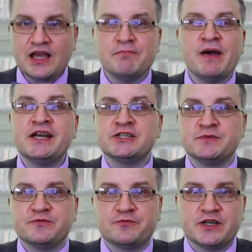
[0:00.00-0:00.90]

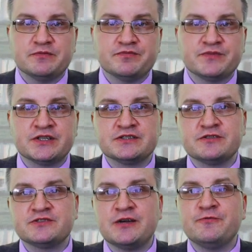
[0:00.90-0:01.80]
management frame. There
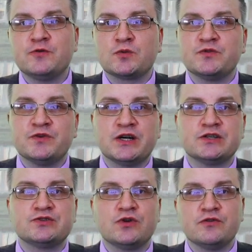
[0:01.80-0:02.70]
is some form of a
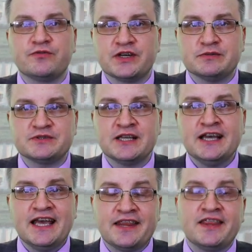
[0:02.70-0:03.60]
control frames.
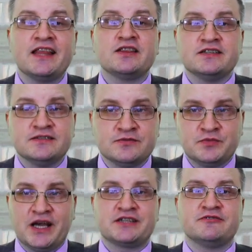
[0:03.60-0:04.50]
And then
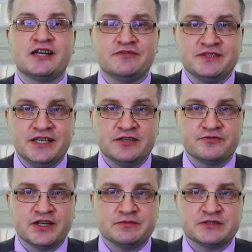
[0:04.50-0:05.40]
we actually have a data
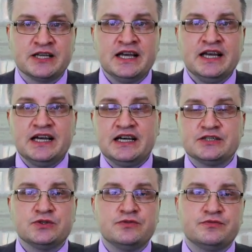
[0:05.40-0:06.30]
frames.
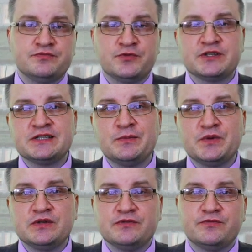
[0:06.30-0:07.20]
So, for
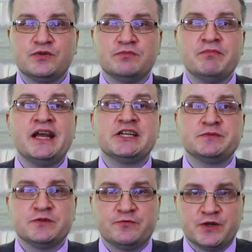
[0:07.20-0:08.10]
example, for
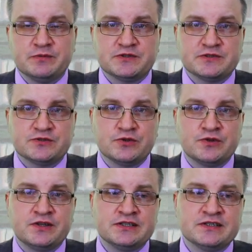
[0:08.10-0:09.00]
management frames. So
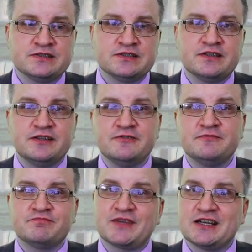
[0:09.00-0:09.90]
this is
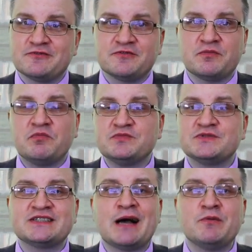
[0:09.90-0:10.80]
the kind of
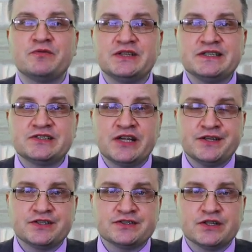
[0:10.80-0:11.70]
some of the
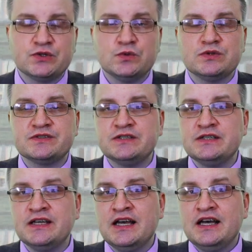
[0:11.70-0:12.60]
exchanges that you will
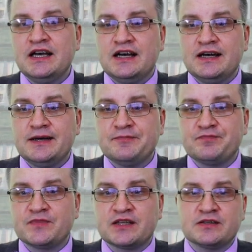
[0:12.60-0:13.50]
see
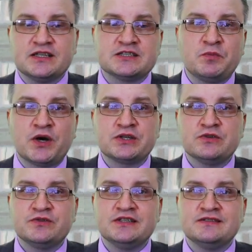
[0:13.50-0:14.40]
as part
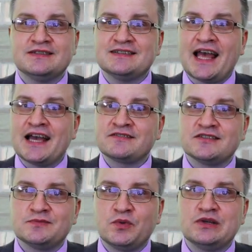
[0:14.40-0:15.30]
of the
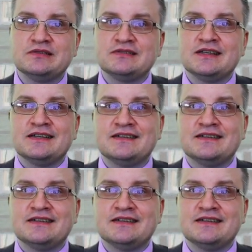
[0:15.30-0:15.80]
access point